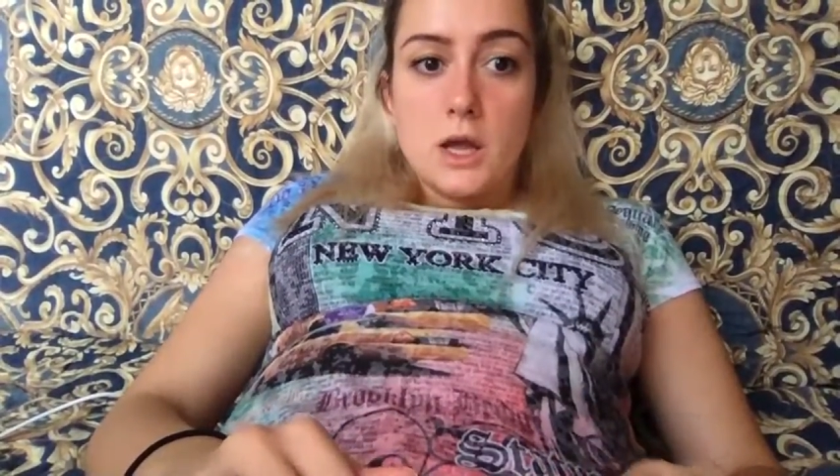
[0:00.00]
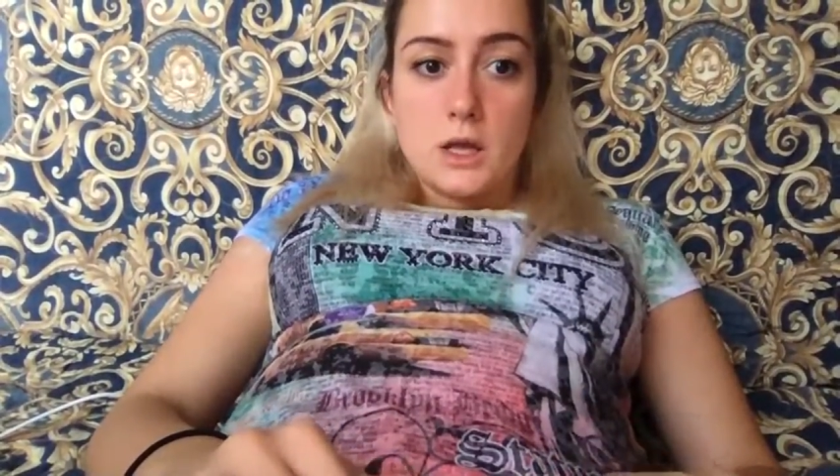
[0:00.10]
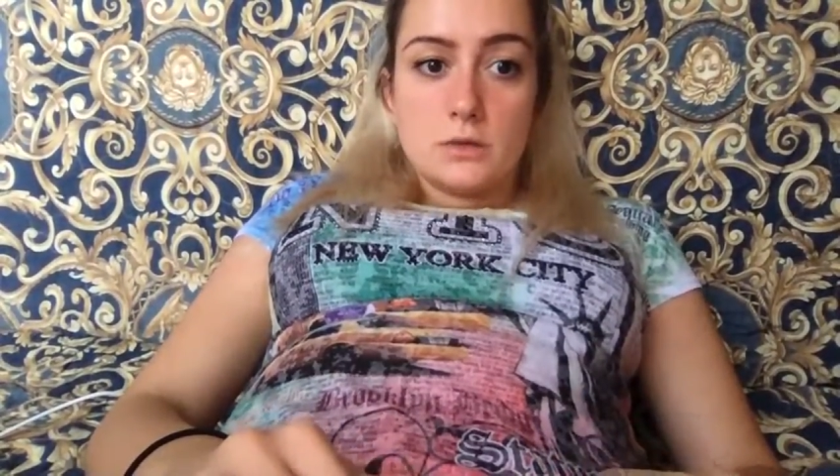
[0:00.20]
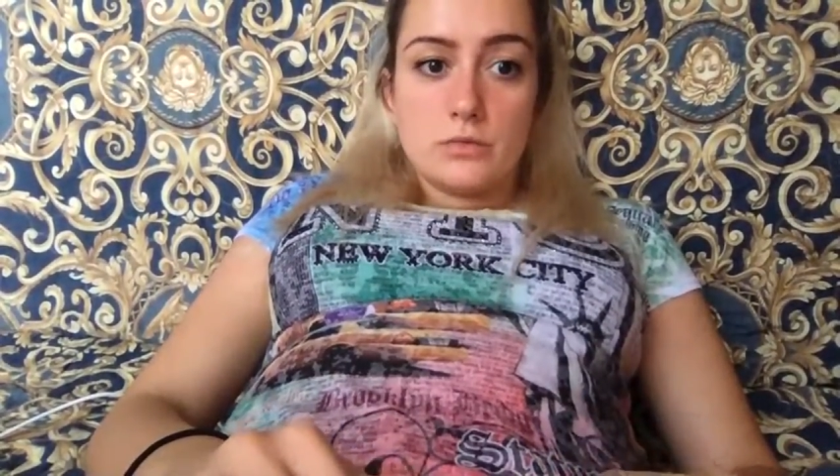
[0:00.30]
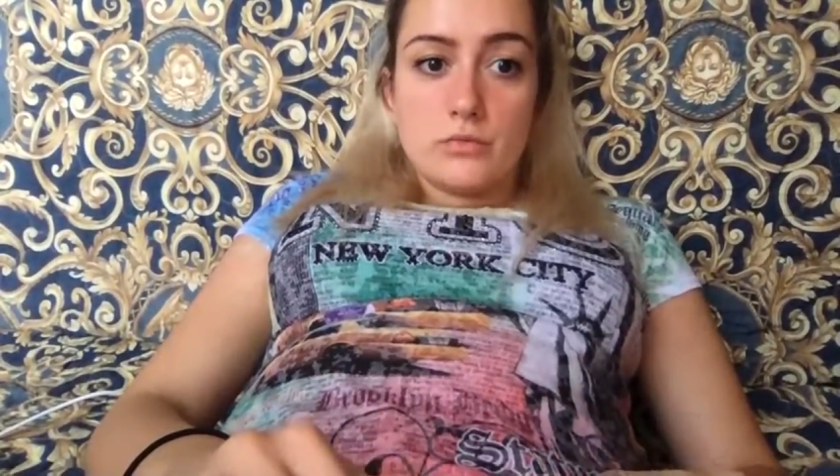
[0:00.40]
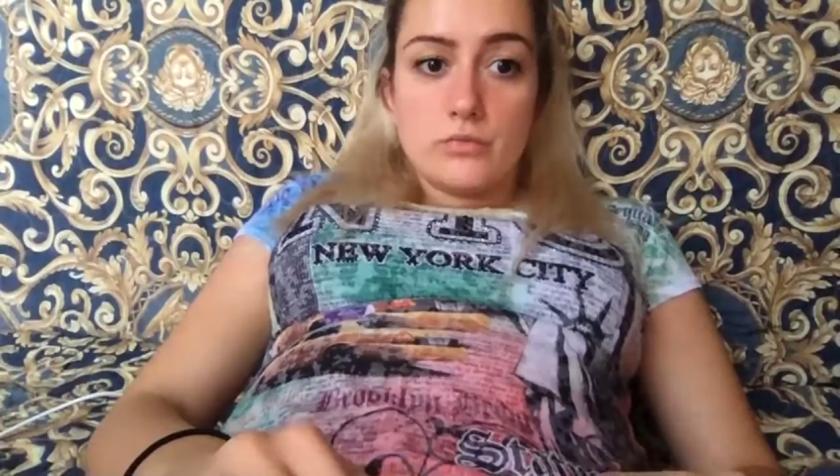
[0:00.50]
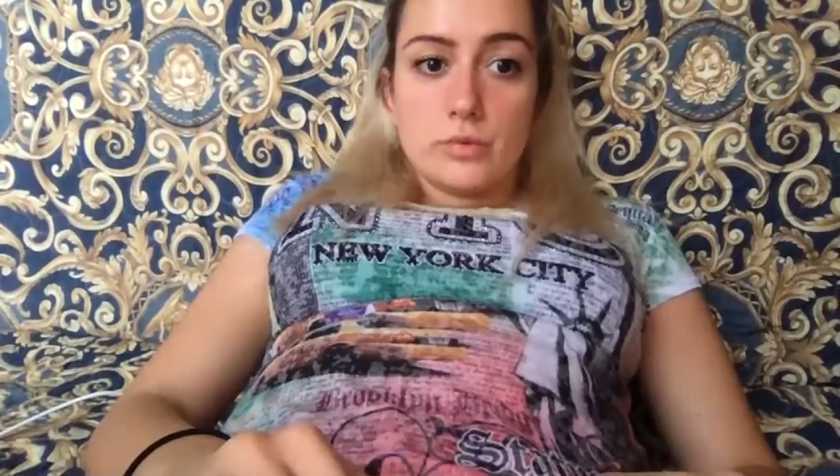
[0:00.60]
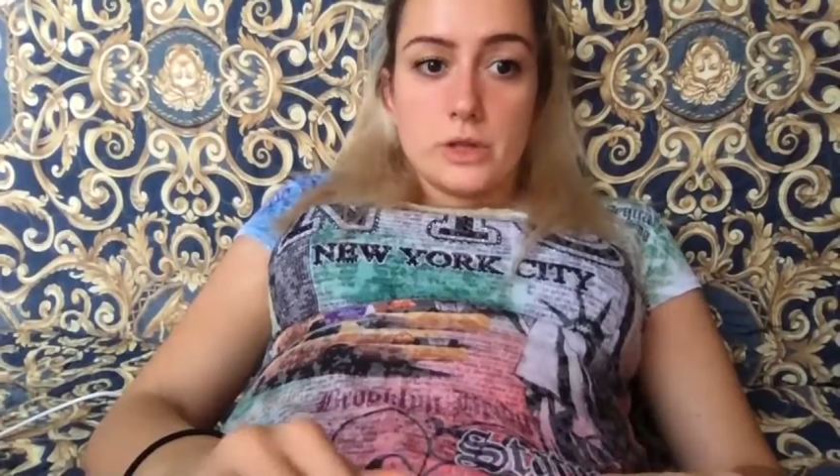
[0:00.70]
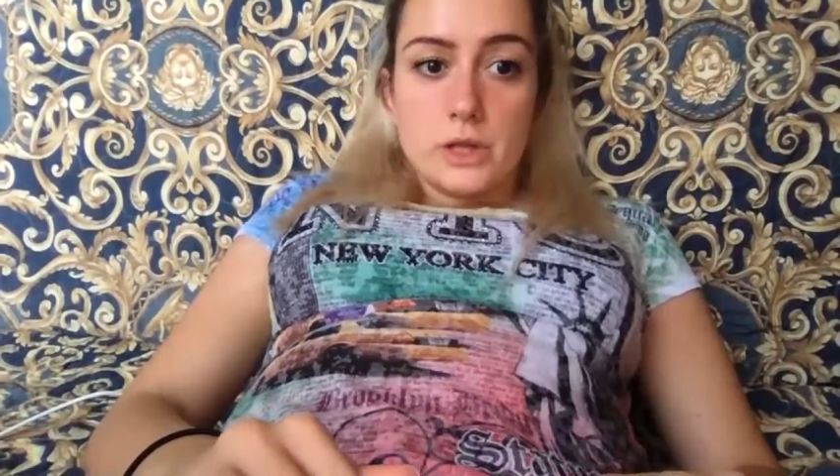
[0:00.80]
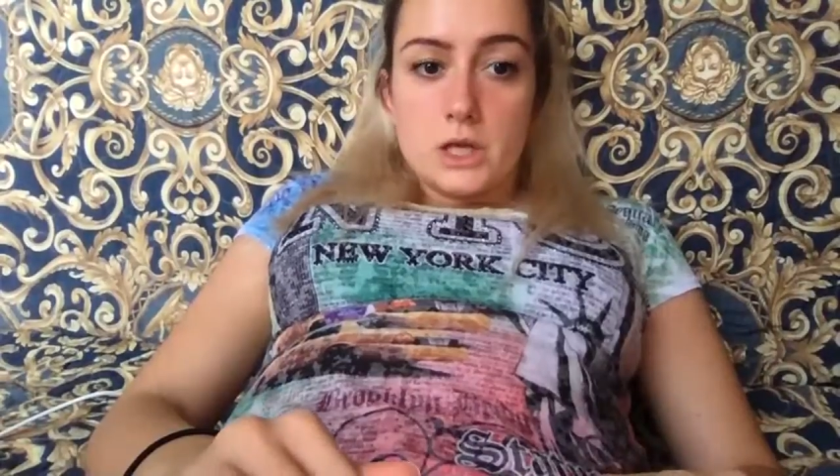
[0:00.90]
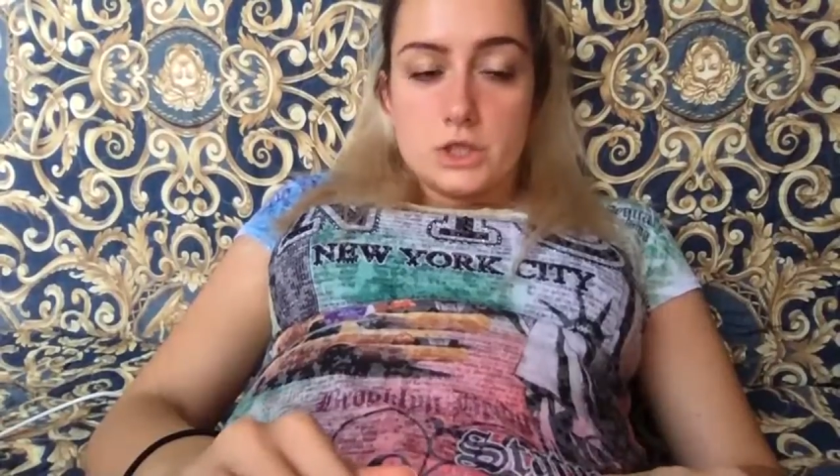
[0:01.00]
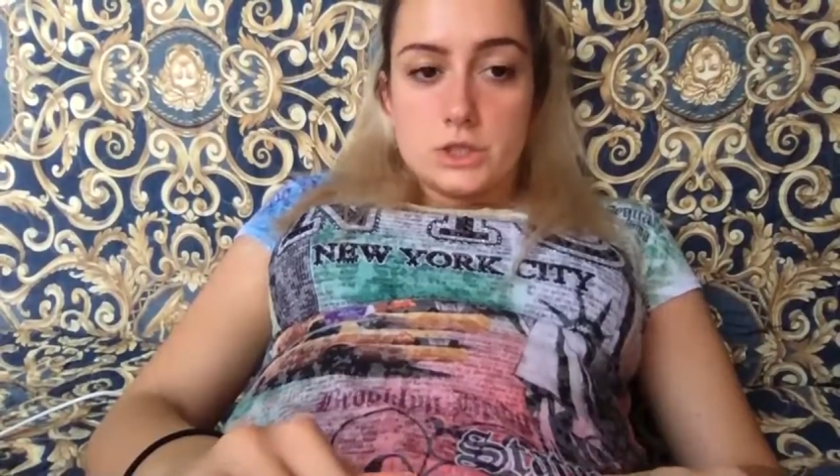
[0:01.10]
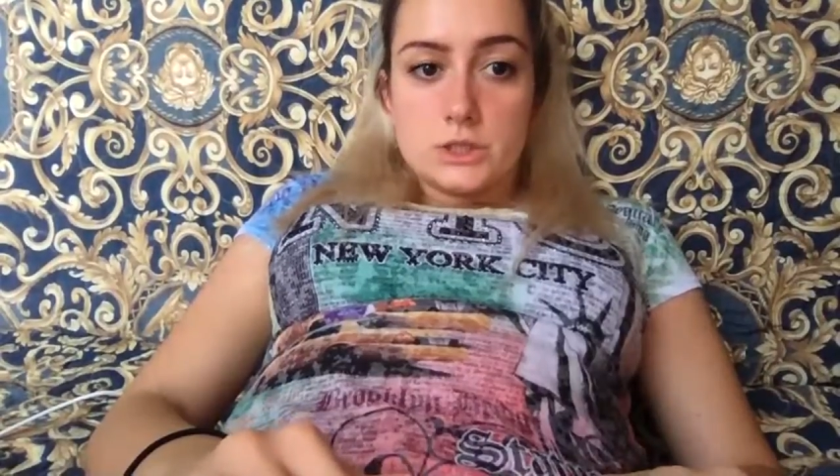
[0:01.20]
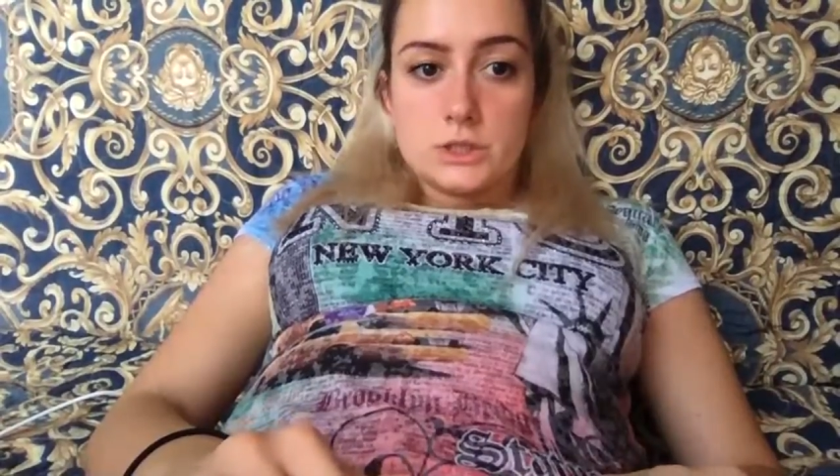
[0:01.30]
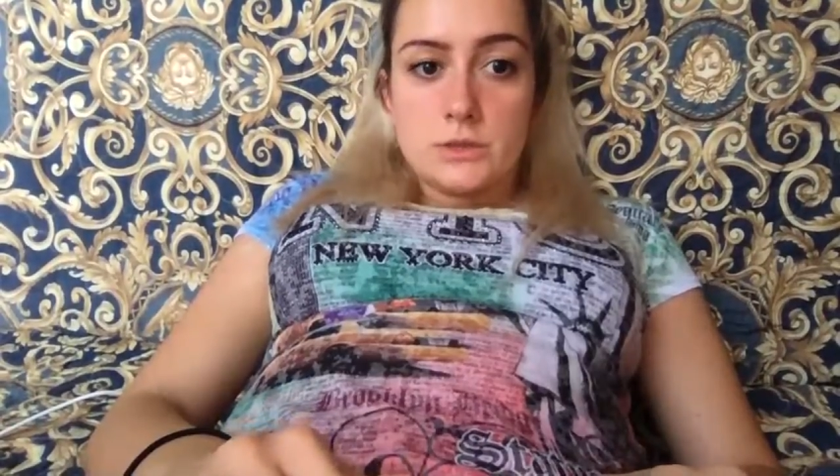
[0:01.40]
and
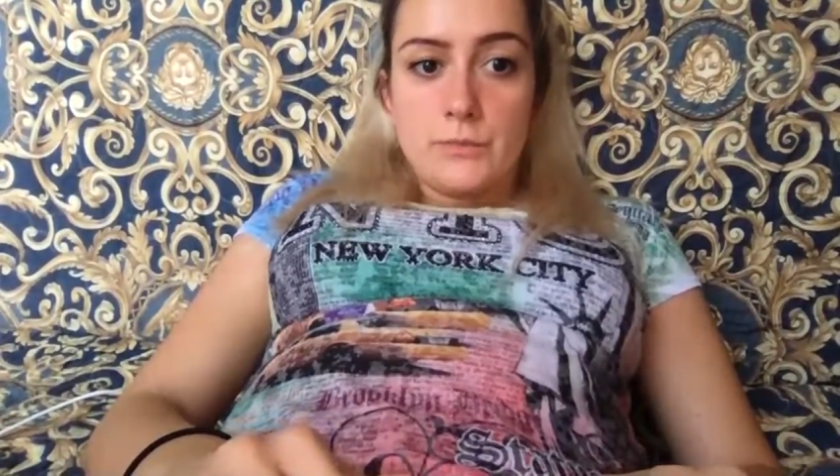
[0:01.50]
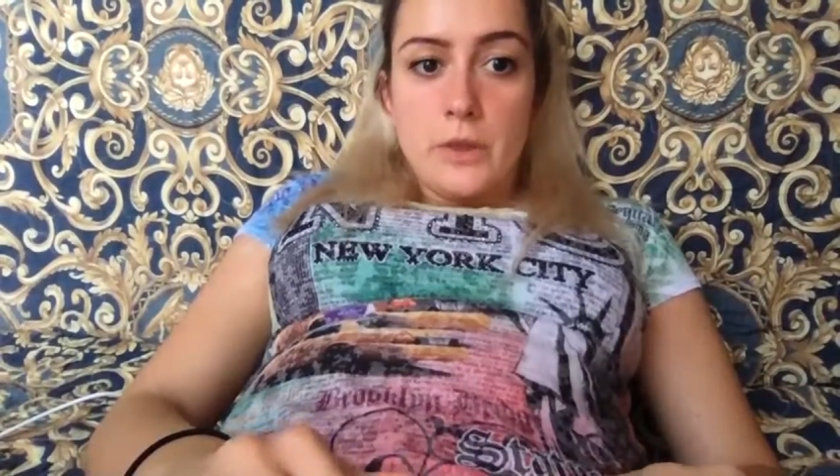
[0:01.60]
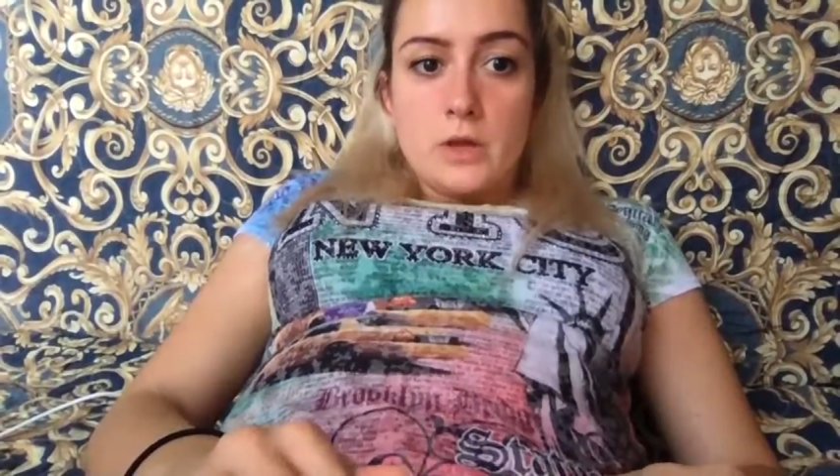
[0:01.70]
relations.